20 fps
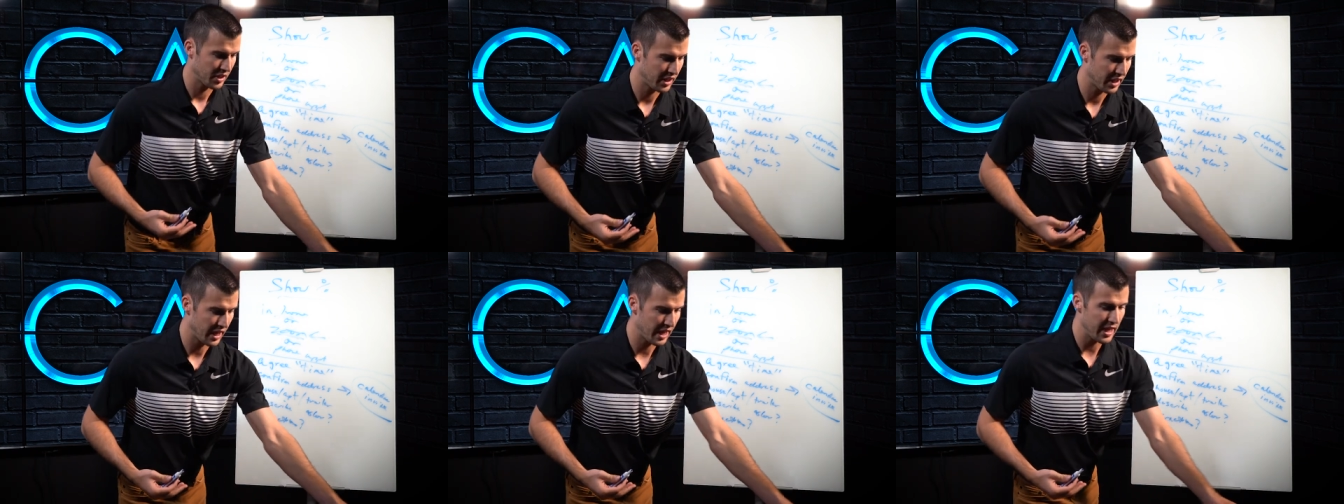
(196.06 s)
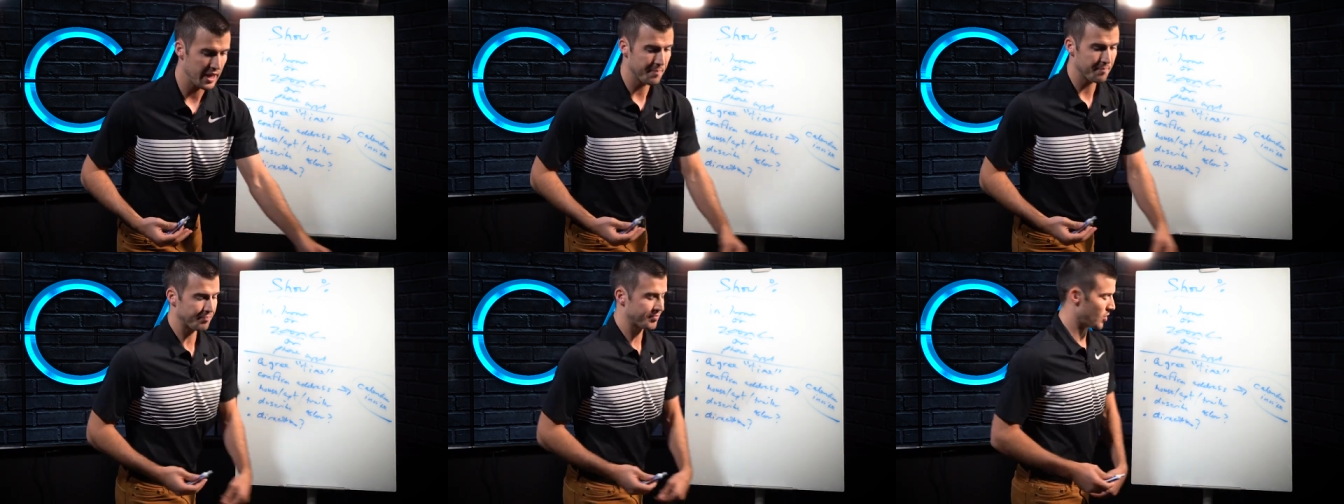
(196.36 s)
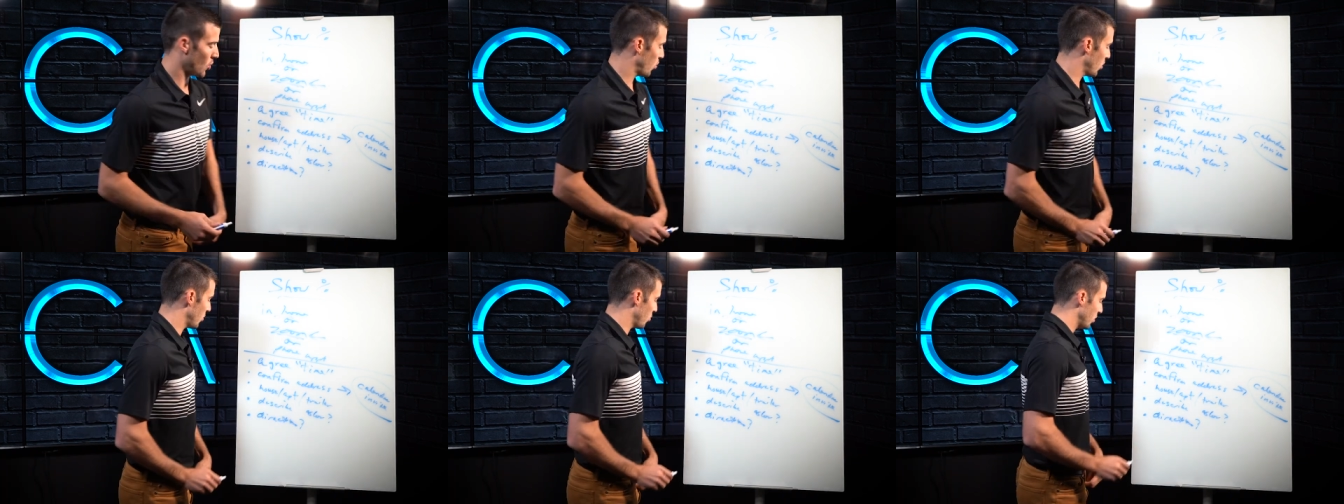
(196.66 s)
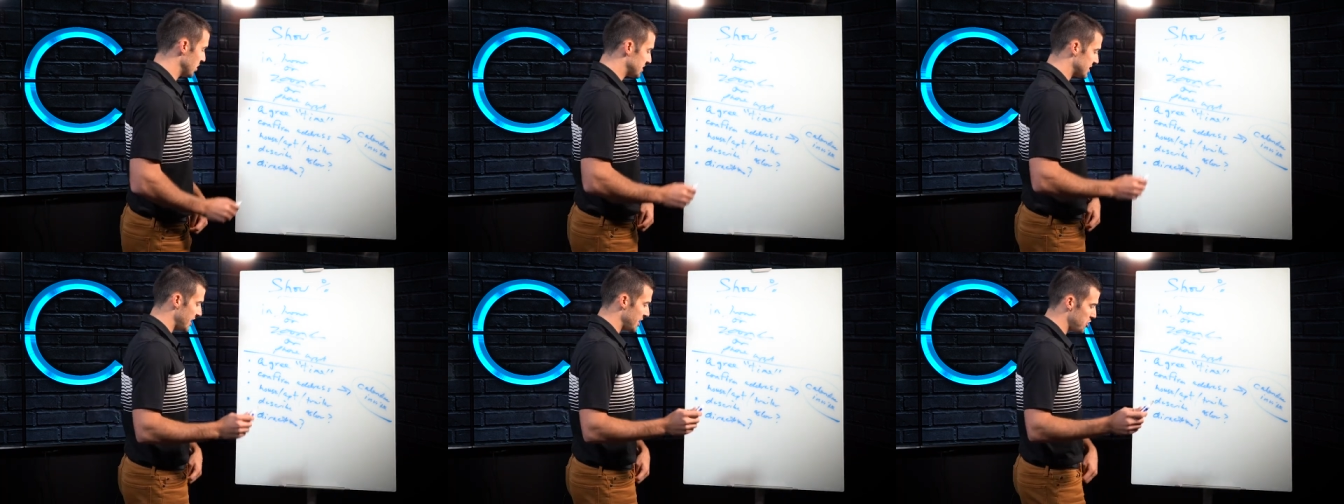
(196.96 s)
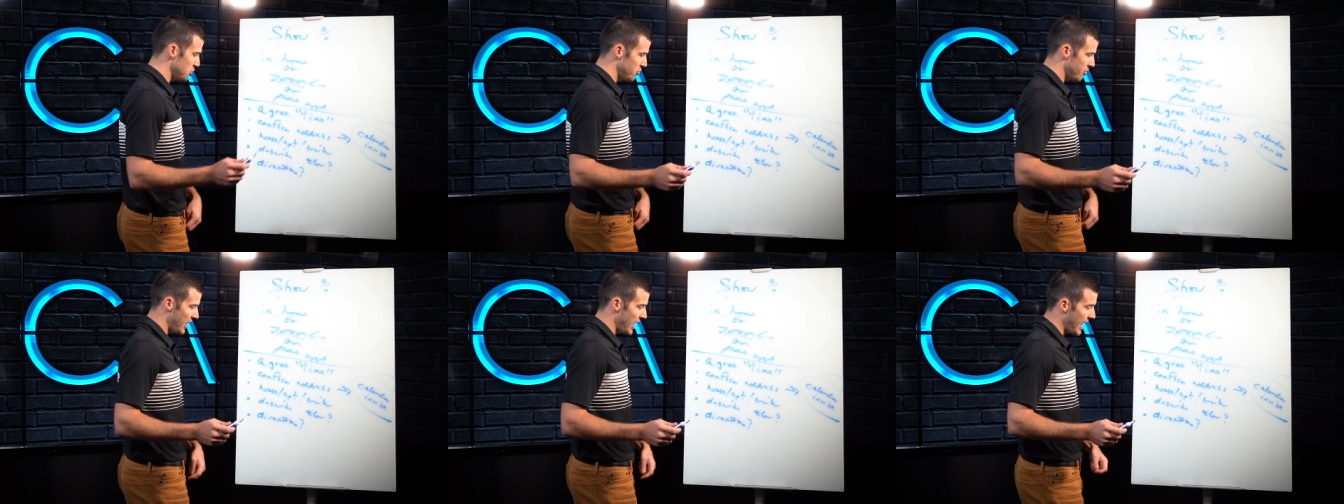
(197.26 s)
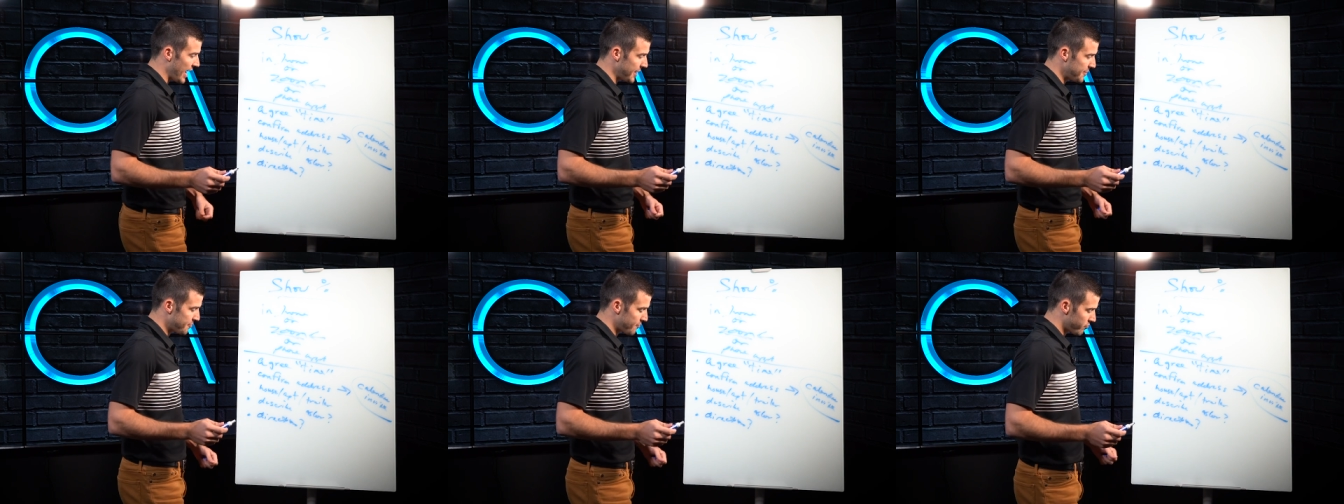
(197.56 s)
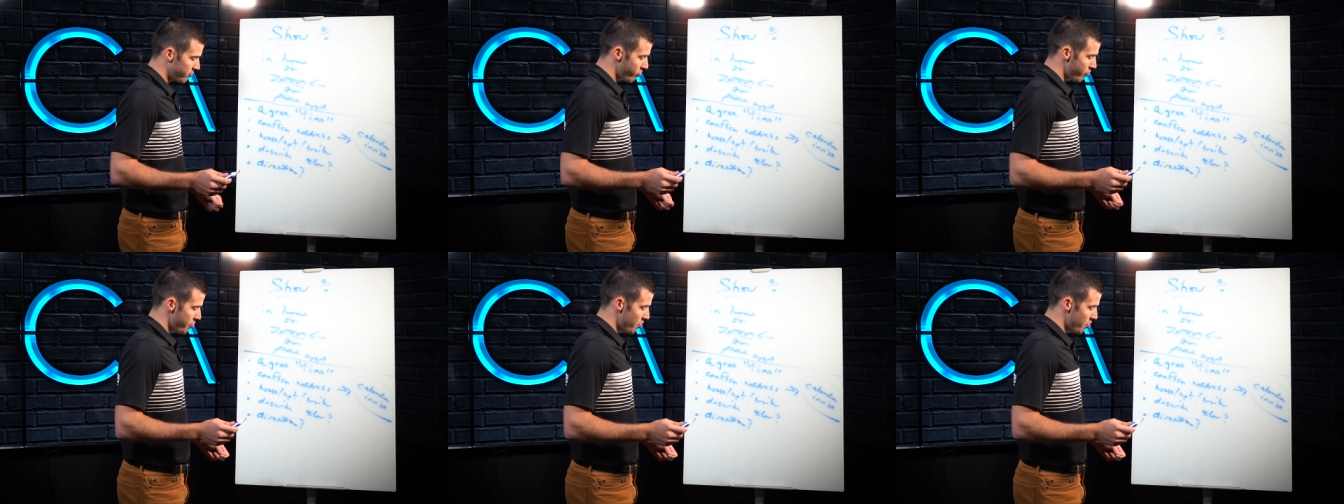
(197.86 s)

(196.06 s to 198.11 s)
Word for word: Okay, once they do that,